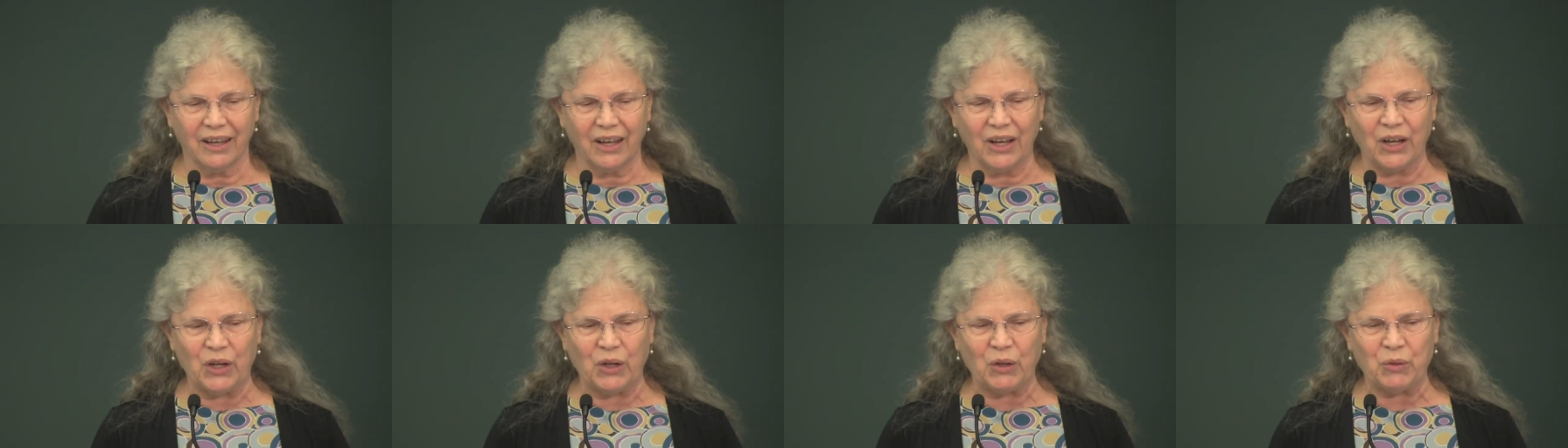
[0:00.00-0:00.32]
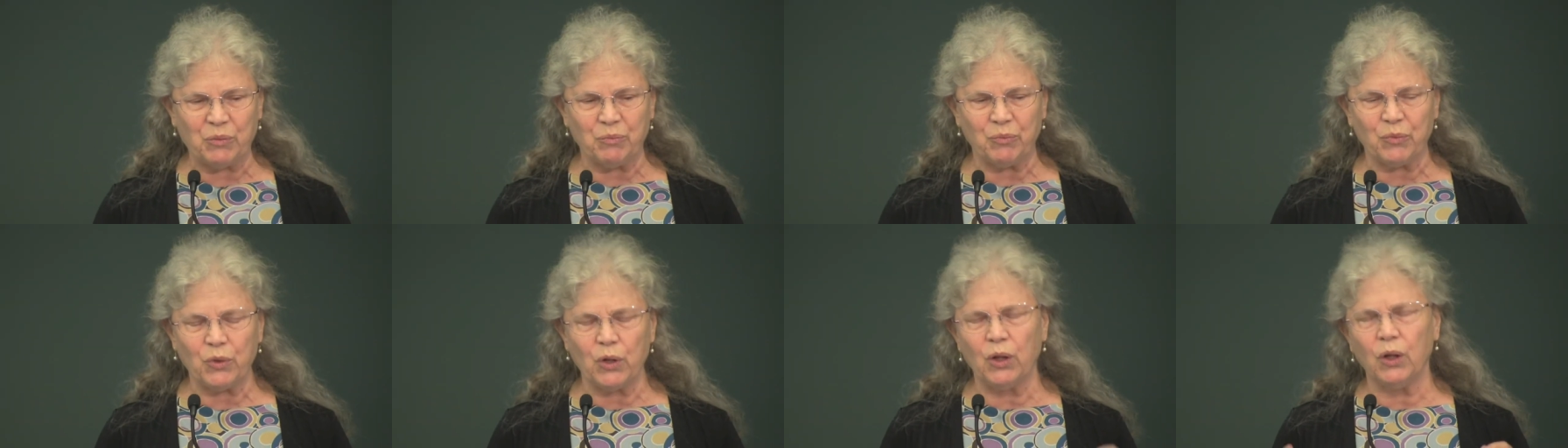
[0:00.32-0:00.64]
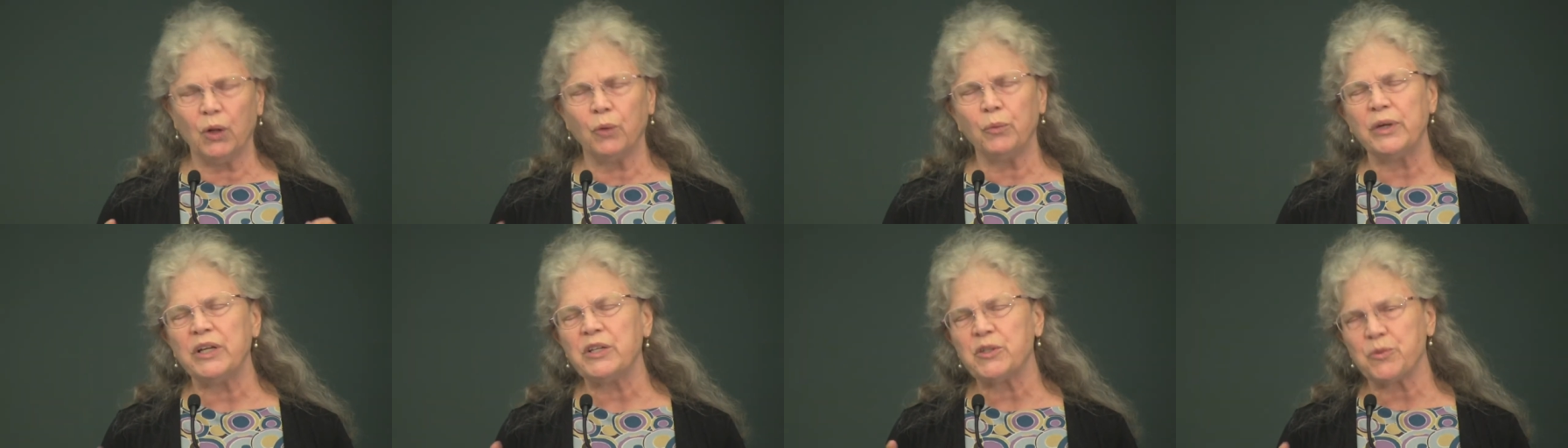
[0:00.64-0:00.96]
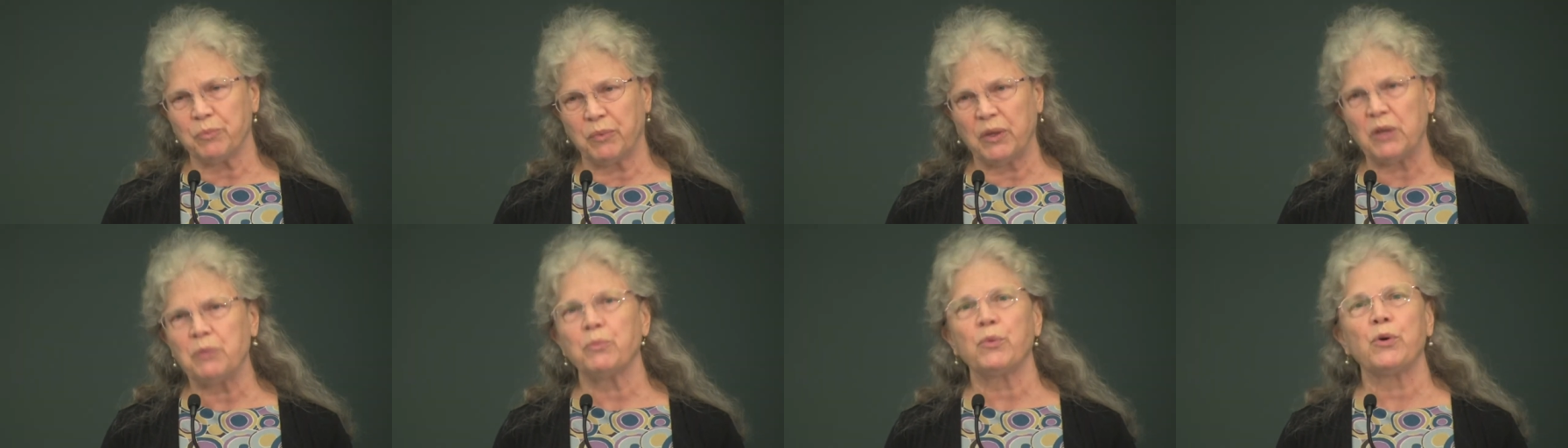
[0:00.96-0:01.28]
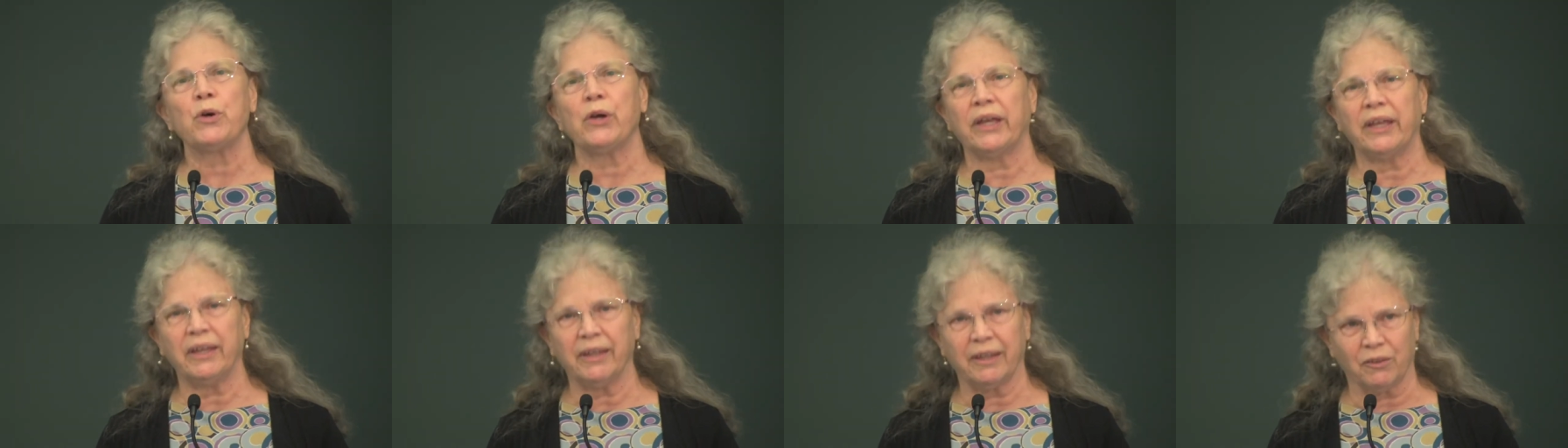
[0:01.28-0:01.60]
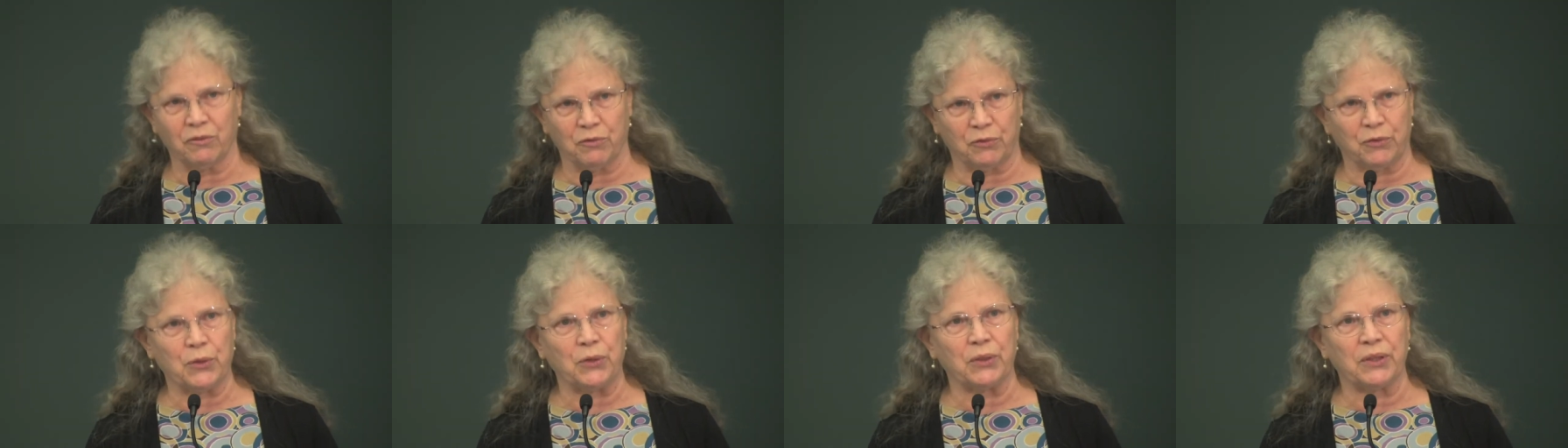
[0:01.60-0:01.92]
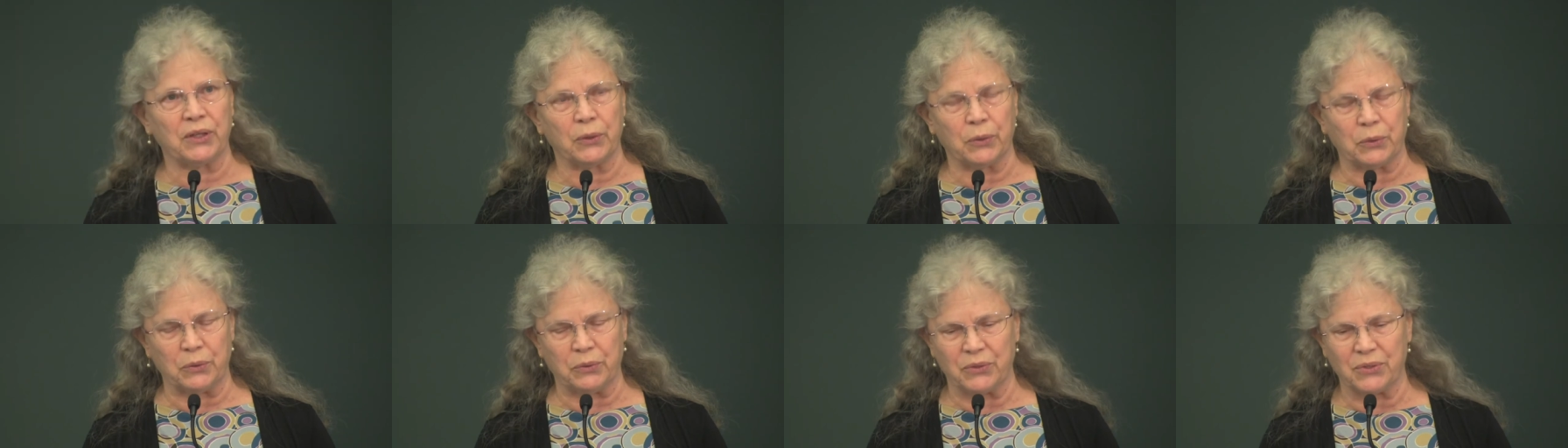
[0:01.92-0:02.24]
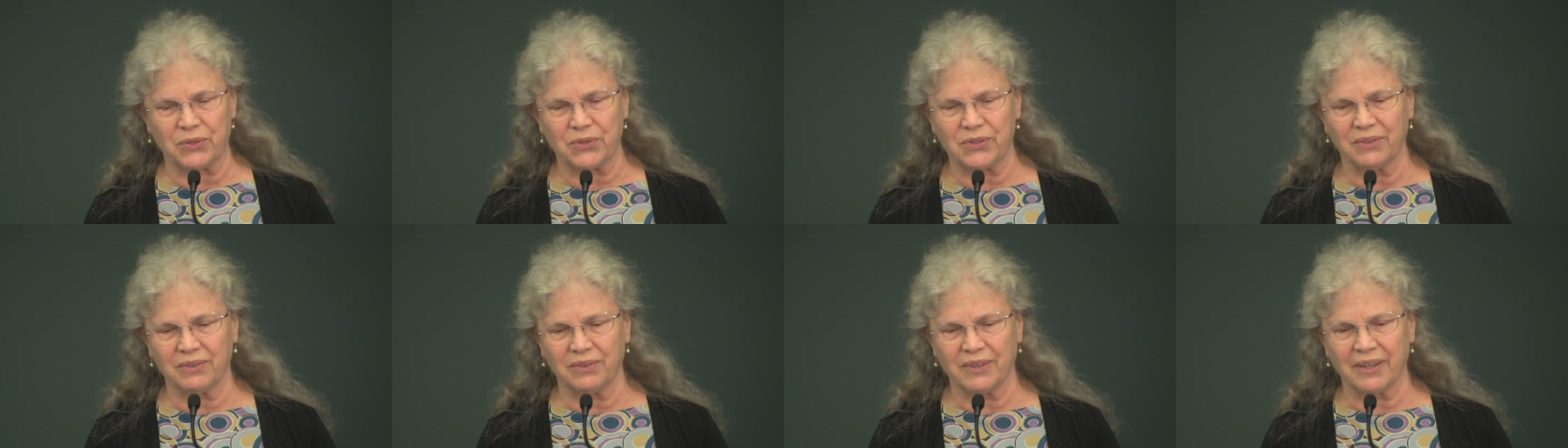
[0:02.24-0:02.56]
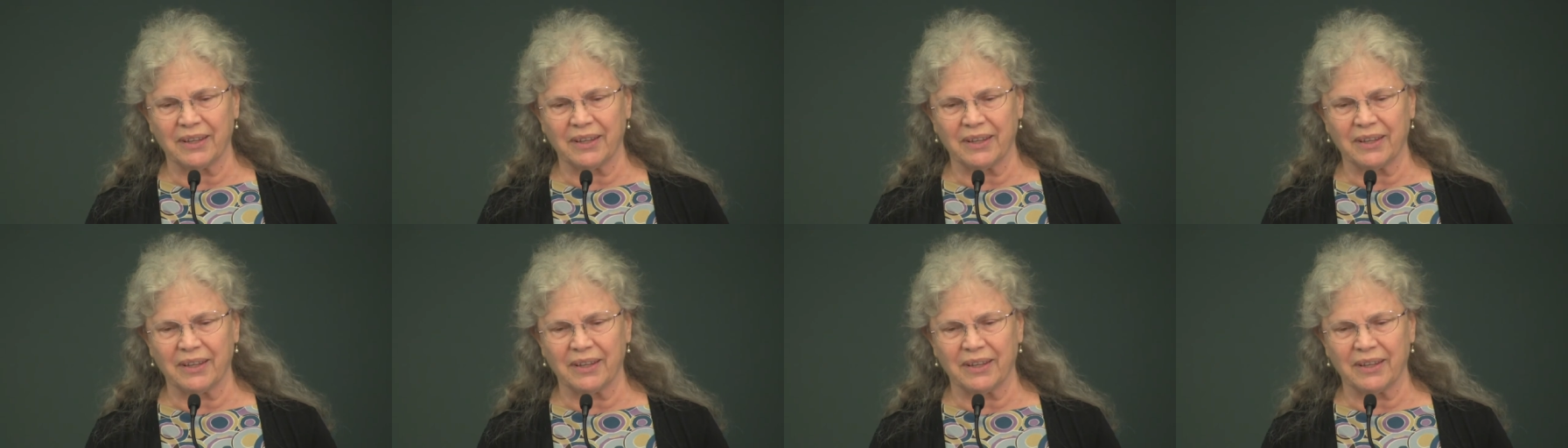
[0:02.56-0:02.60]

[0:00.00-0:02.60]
um, always be praying for those,